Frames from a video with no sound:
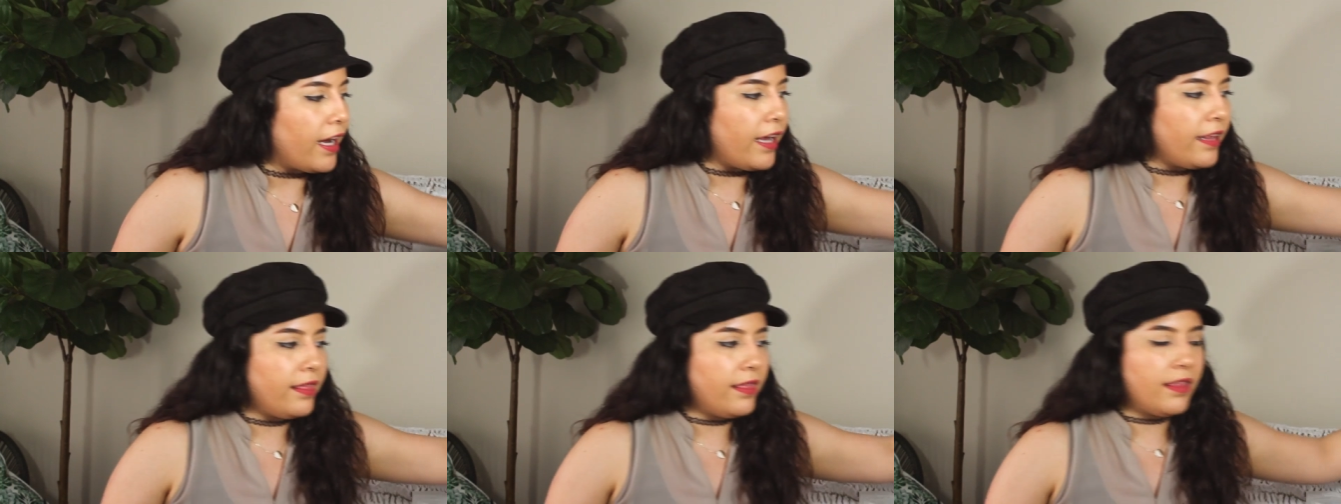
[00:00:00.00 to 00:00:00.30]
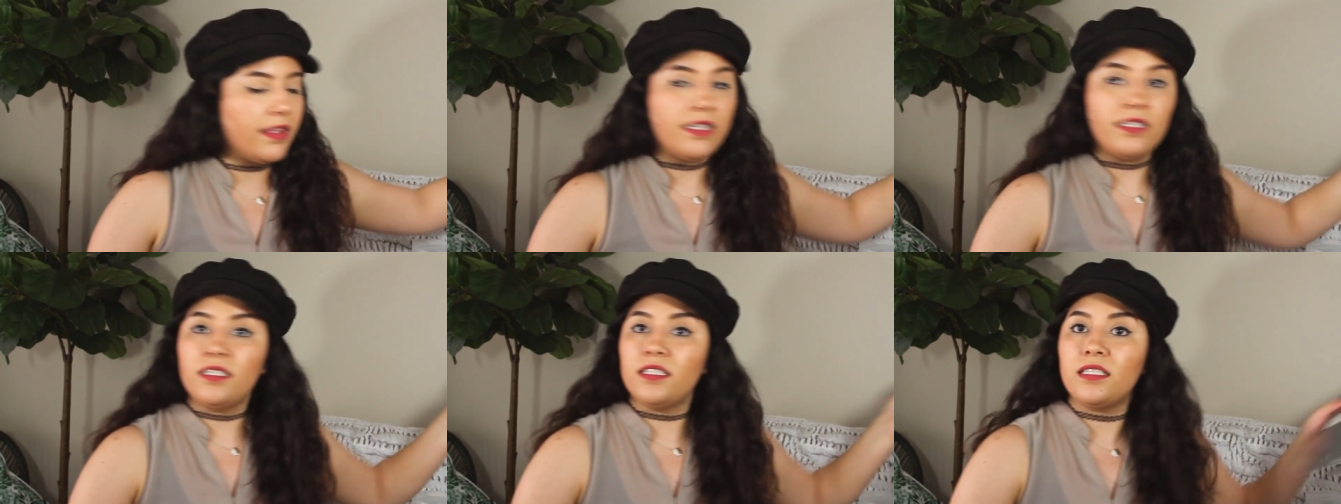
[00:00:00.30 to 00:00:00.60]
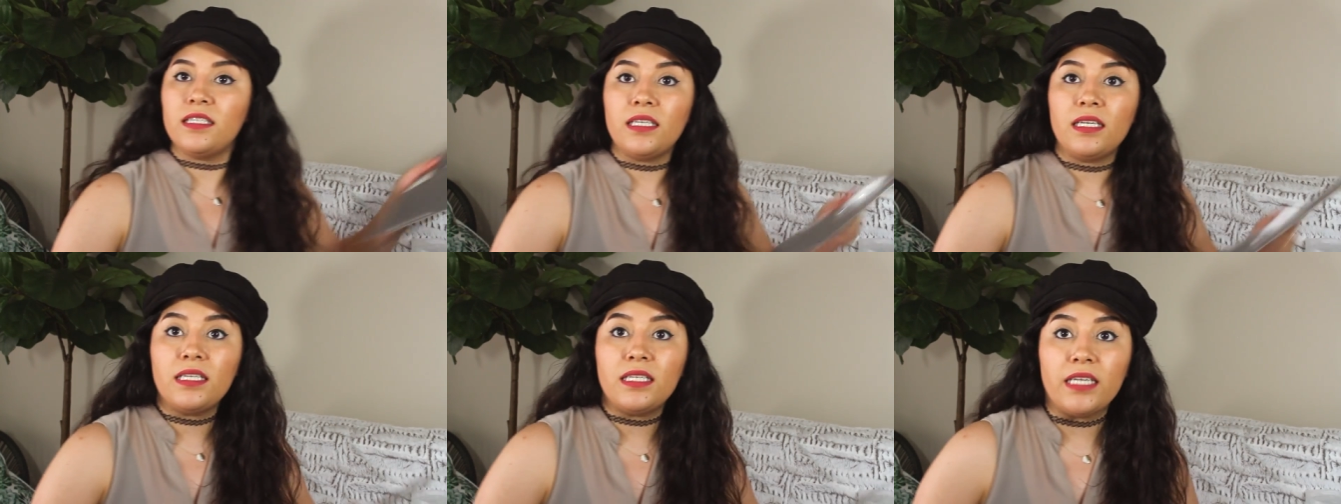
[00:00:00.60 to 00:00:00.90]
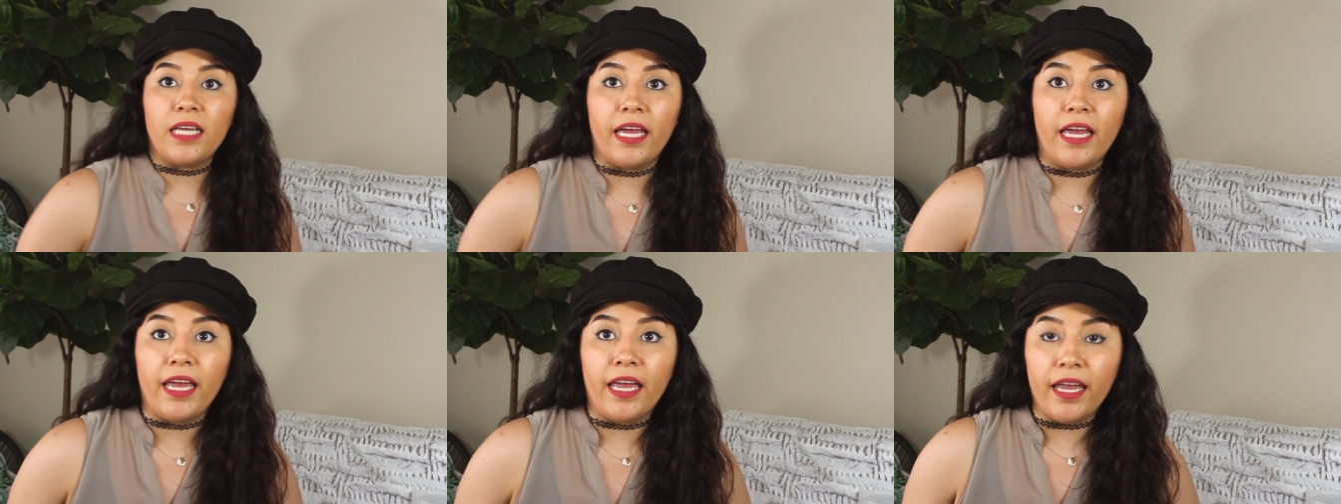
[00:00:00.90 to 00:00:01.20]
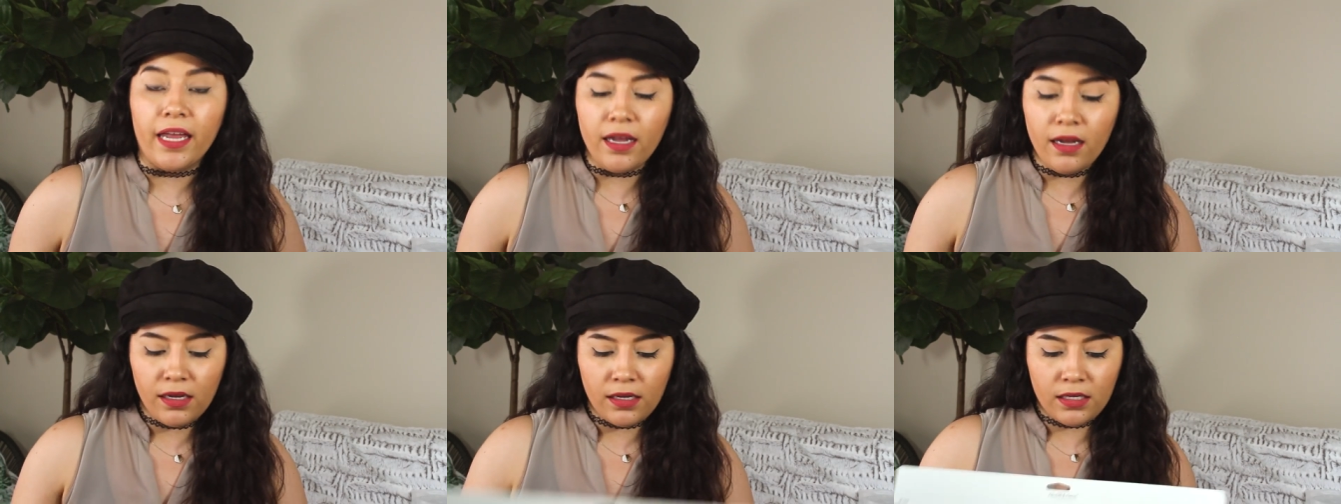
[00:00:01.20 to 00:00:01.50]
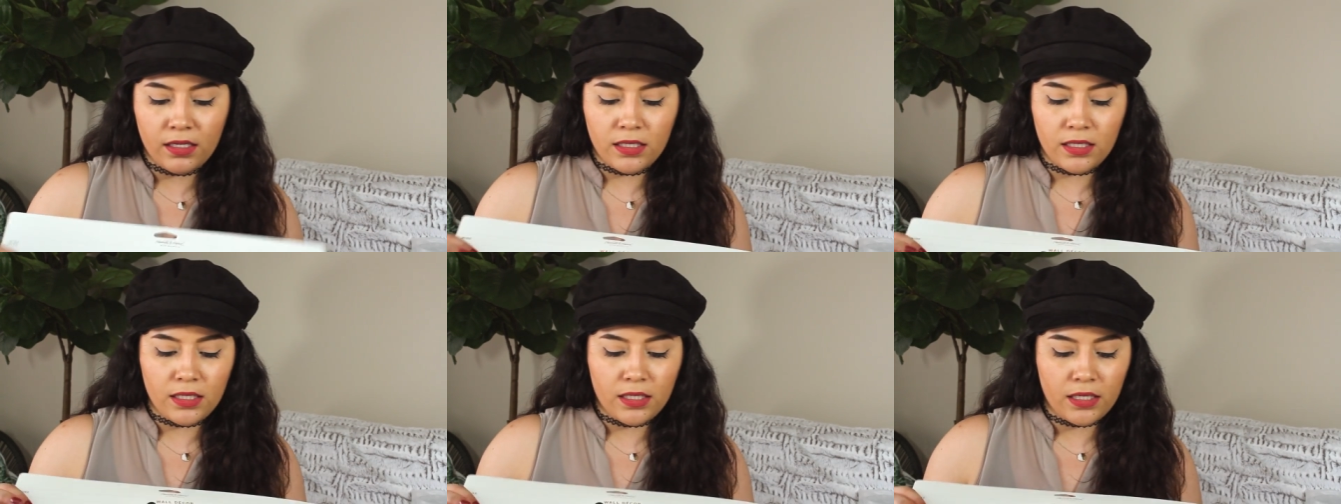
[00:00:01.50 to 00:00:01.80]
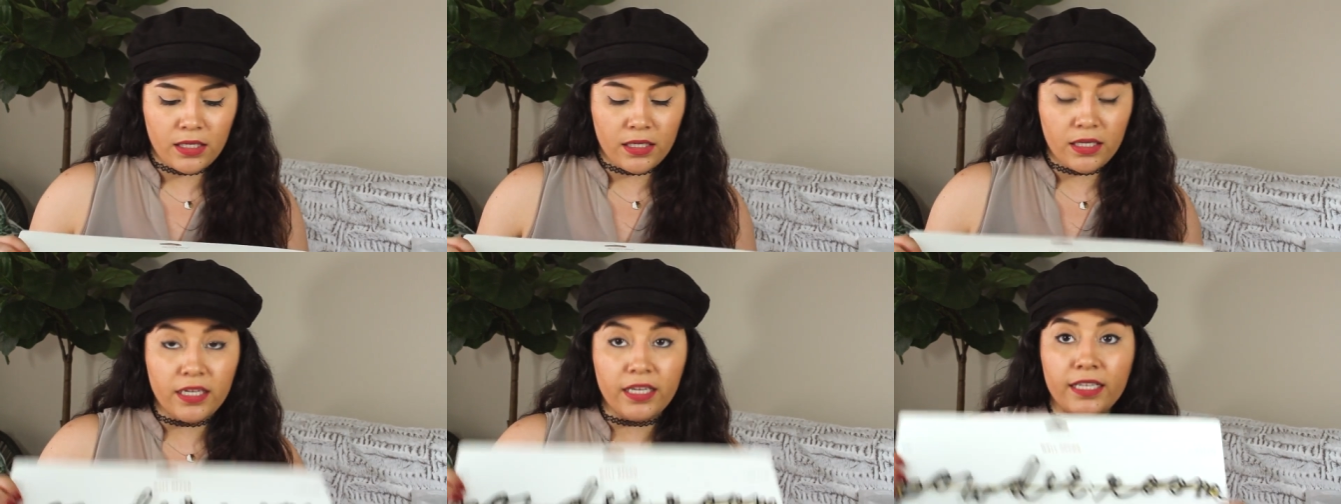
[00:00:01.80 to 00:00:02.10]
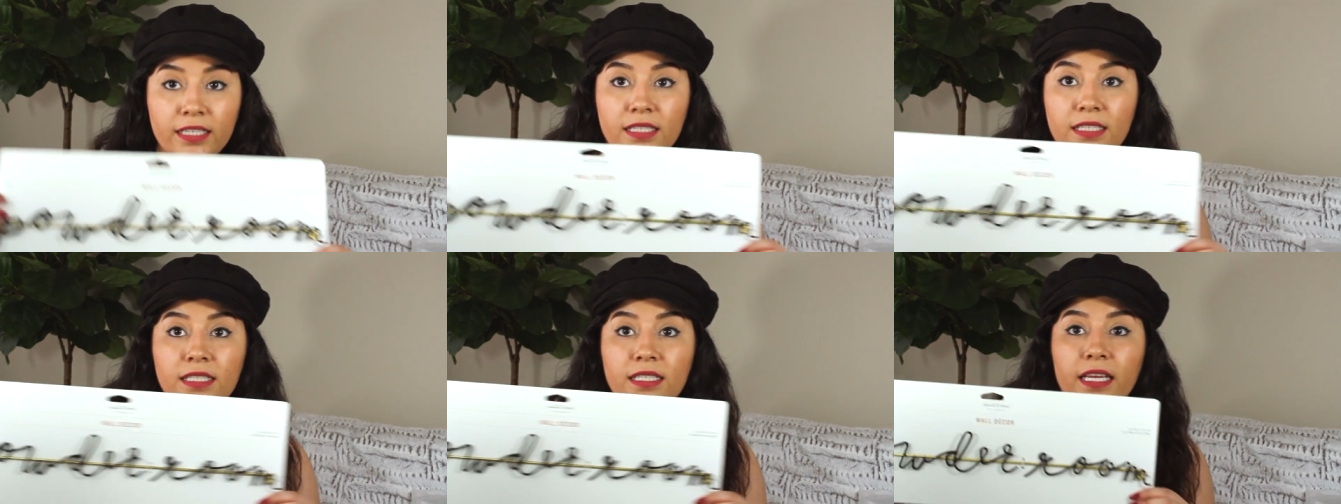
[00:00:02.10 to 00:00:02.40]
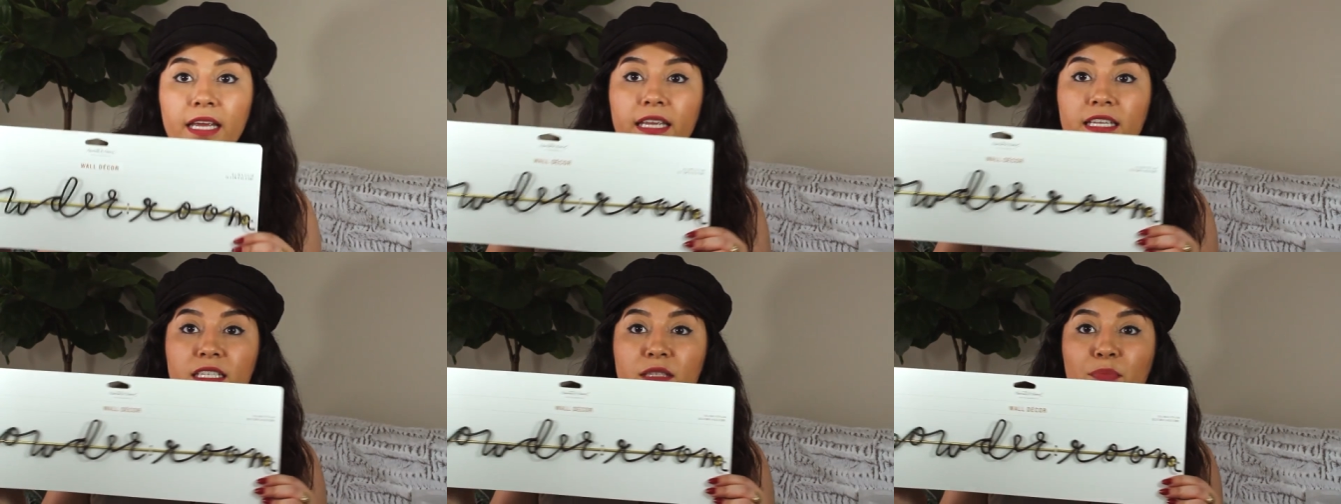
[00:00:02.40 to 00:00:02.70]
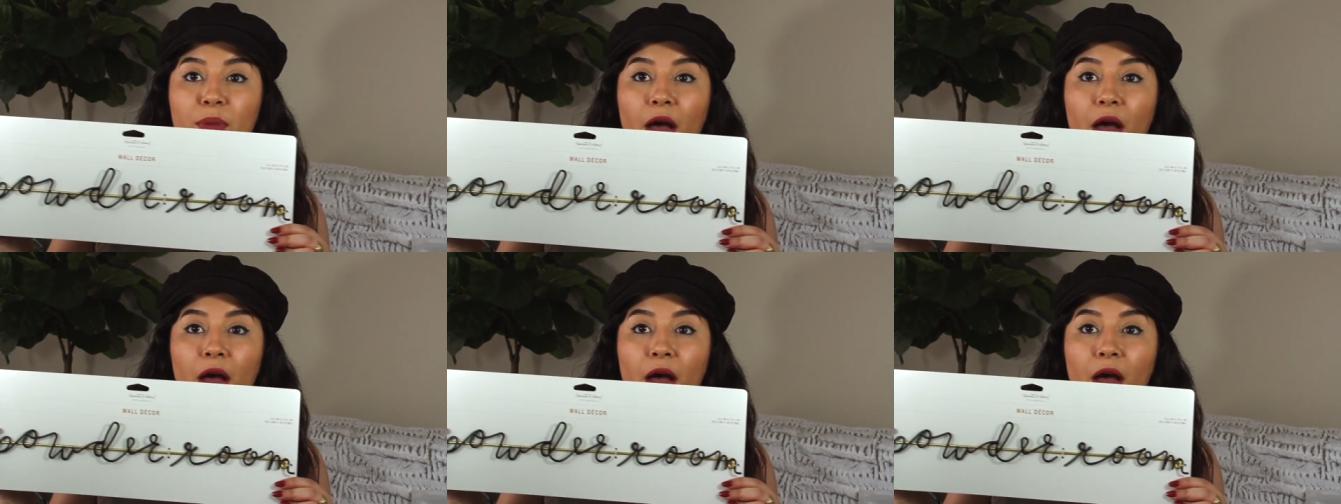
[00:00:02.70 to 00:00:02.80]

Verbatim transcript: I got this today. It says